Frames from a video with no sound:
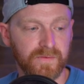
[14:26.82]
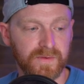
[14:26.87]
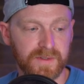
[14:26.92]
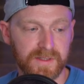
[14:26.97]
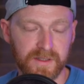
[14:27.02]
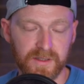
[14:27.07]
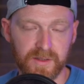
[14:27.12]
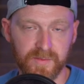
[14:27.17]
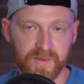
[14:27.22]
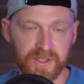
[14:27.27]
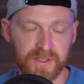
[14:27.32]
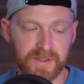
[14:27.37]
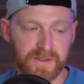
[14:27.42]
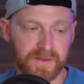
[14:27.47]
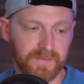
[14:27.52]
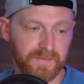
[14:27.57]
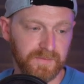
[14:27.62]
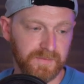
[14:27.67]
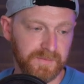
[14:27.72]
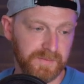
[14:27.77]
for still images.
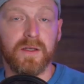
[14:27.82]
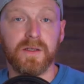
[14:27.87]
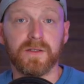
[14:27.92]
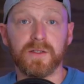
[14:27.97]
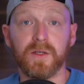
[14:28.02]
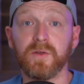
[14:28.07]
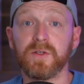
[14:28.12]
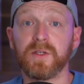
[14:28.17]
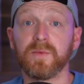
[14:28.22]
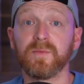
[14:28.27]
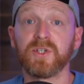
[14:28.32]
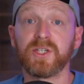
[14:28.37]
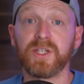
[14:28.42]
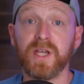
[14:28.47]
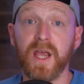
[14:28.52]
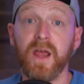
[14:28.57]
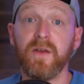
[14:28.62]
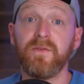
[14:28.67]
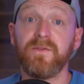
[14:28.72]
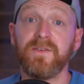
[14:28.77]
So some
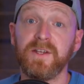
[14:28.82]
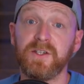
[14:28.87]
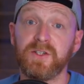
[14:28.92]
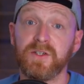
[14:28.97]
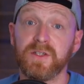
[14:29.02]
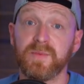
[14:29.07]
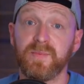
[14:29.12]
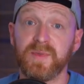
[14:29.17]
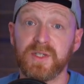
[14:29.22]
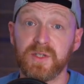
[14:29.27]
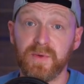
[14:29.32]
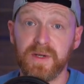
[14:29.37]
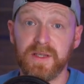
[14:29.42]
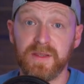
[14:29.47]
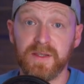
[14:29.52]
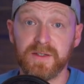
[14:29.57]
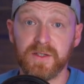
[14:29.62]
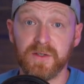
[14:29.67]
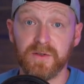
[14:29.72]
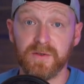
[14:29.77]
shared features between
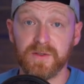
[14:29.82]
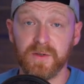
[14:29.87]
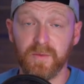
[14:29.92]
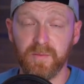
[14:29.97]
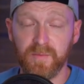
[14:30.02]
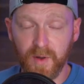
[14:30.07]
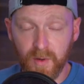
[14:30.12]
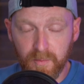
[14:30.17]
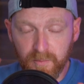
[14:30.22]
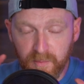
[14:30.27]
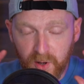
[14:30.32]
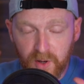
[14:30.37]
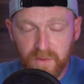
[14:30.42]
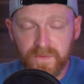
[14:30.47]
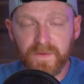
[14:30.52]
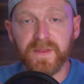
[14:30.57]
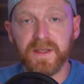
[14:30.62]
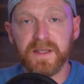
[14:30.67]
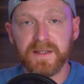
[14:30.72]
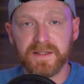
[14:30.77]
the two. So
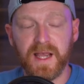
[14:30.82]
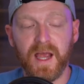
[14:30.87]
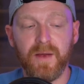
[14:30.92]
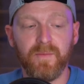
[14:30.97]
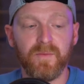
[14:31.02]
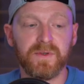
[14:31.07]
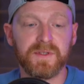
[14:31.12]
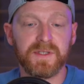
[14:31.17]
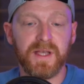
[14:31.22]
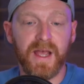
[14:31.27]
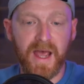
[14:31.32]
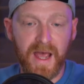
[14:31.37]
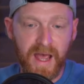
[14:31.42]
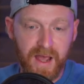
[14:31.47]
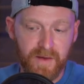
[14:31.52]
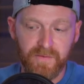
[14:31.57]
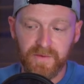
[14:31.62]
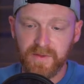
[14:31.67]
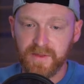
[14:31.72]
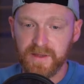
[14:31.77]
both of these cameras
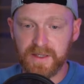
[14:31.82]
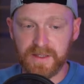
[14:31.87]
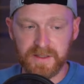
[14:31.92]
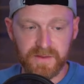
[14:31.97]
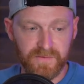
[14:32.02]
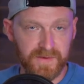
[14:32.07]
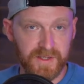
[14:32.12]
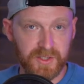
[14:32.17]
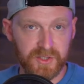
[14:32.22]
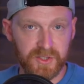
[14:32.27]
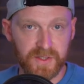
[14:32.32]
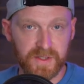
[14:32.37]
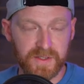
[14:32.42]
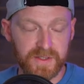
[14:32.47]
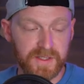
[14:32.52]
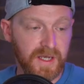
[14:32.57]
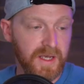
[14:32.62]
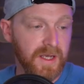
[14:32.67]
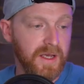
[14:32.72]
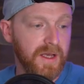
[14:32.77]
have these features.